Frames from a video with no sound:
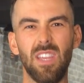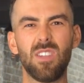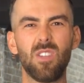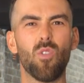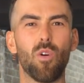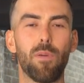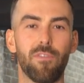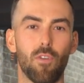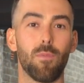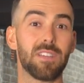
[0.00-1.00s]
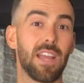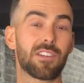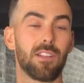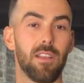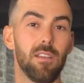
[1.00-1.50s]
is your performance
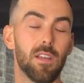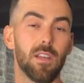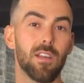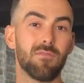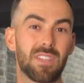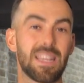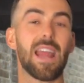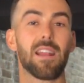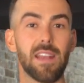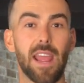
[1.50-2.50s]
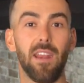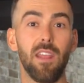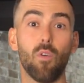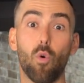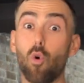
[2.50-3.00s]
actually
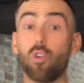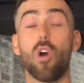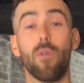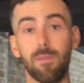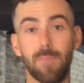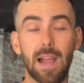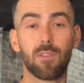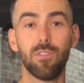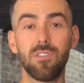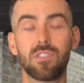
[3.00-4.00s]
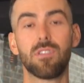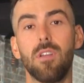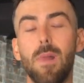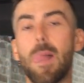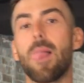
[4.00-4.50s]
stagnating or going backwards?
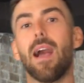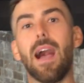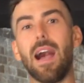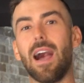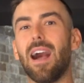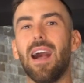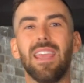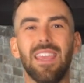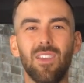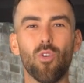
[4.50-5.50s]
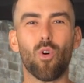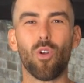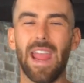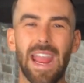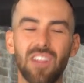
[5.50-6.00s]

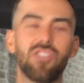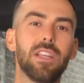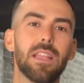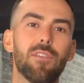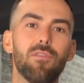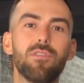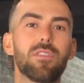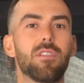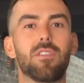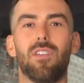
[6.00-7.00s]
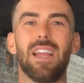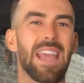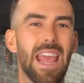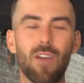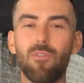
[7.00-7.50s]
Your energy levels, so
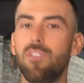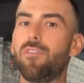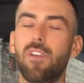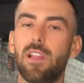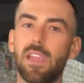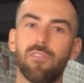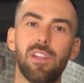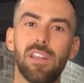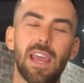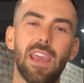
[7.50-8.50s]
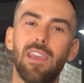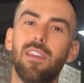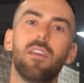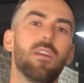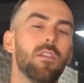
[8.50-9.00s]
like how are you feeling every
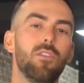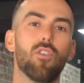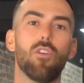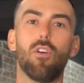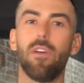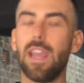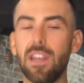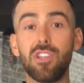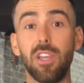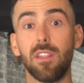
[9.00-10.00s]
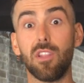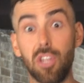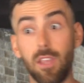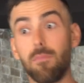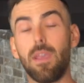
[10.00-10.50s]
day? Your energy in the
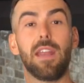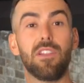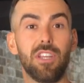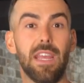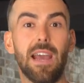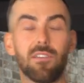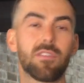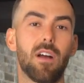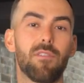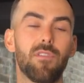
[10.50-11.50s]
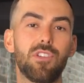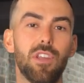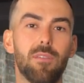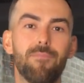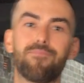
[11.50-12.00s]
gym, energy outside of the
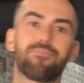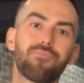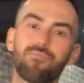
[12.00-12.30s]
gym,